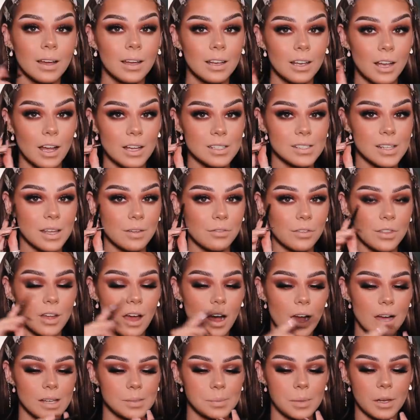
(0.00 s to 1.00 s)
Last thing for the
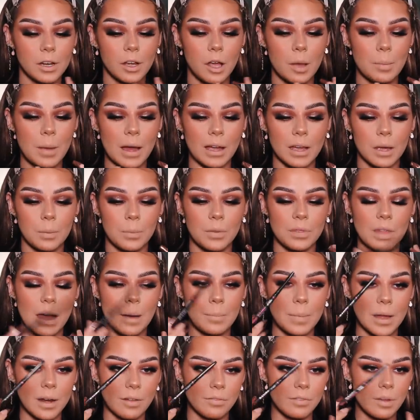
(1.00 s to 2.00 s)
eyes, I'm gonna go back in with that
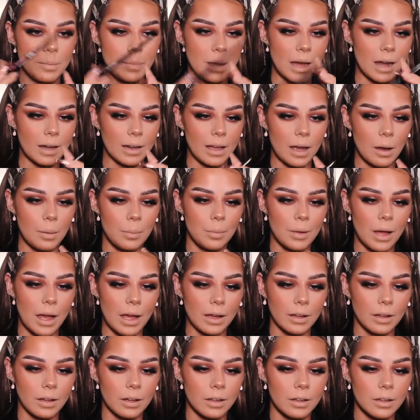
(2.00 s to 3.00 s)
Benefit Bad Girl
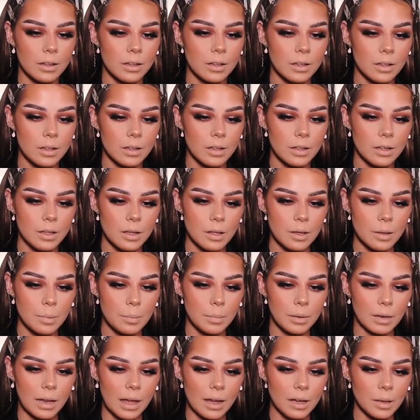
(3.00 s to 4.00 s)
Bang
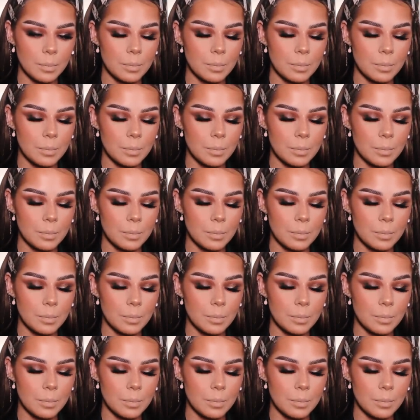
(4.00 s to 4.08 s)
black